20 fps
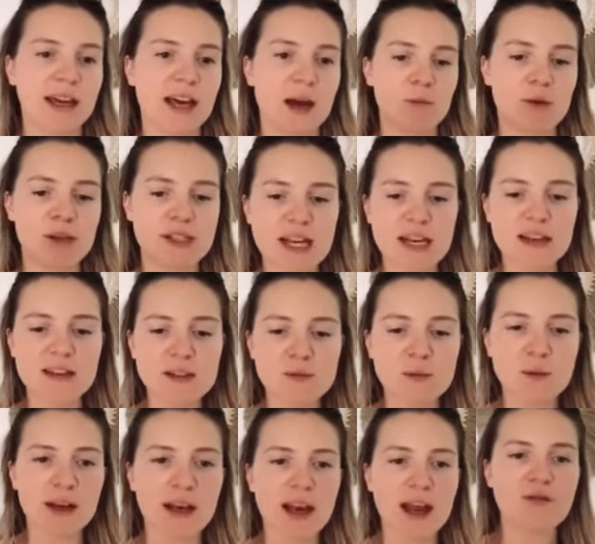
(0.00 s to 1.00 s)
Again, we say
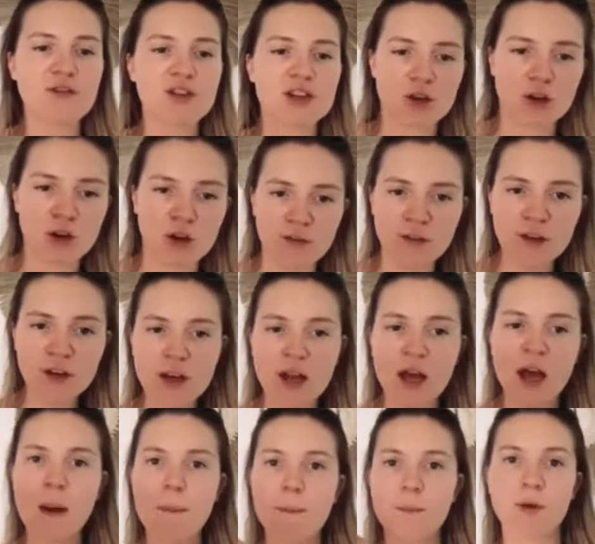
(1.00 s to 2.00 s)
this word leverage often
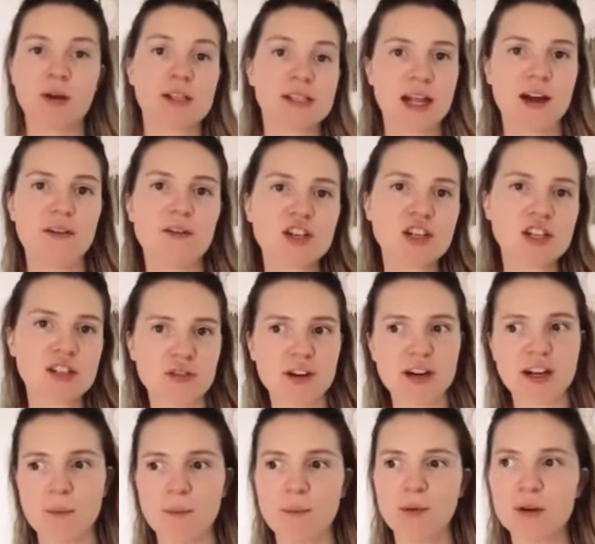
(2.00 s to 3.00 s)
because leverage is
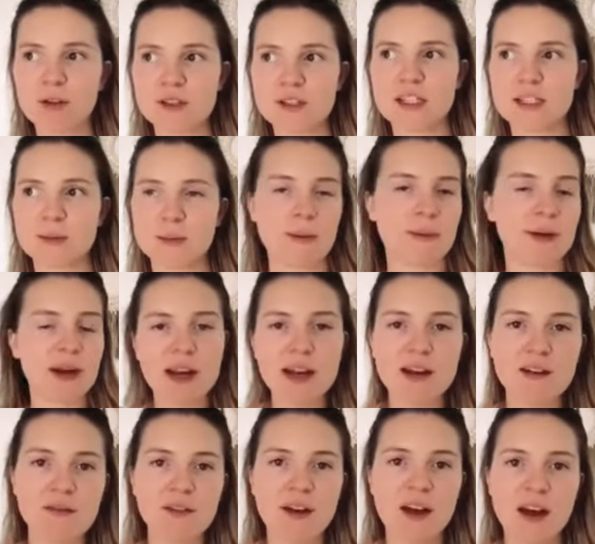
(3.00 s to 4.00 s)
really important to be able to
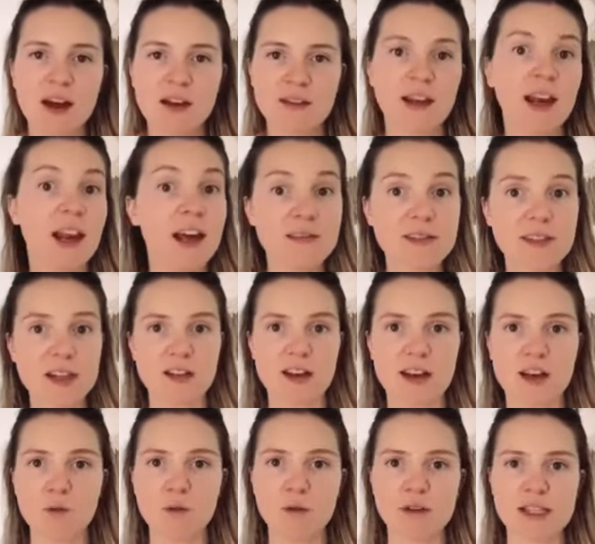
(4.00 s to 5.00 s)
live the lifestyle
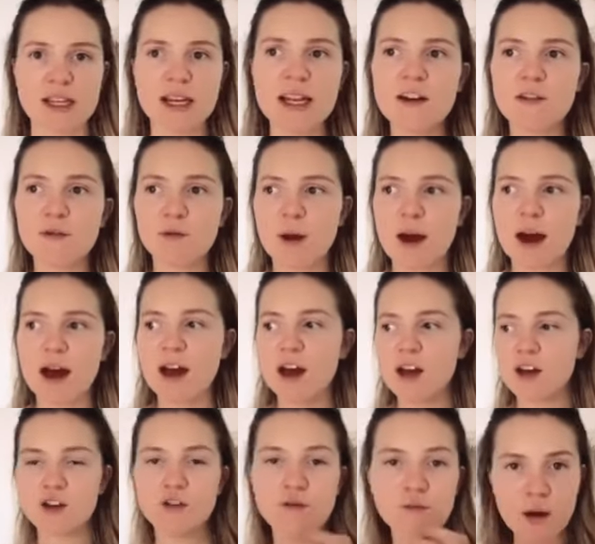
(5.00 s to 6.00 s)
that you want to live, where
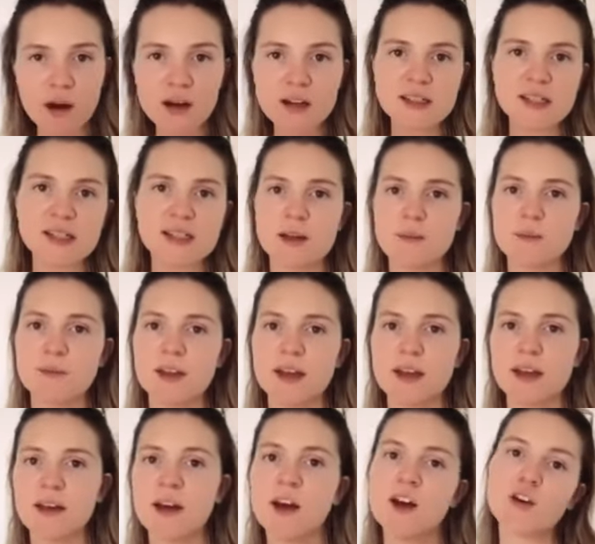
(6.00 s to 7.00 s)
you've mastered
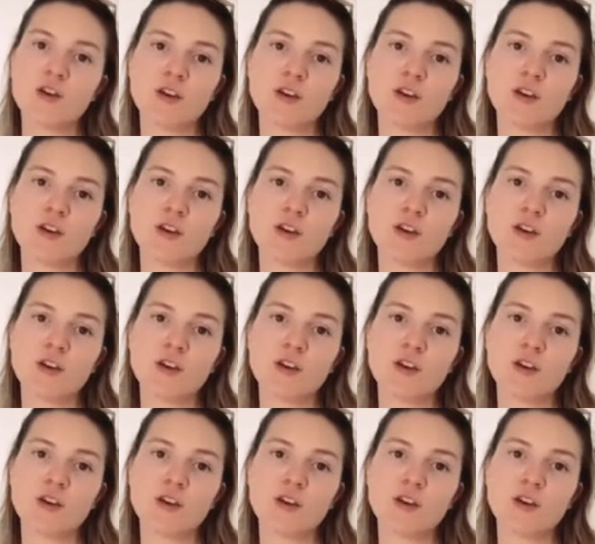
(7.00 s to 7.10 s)
something,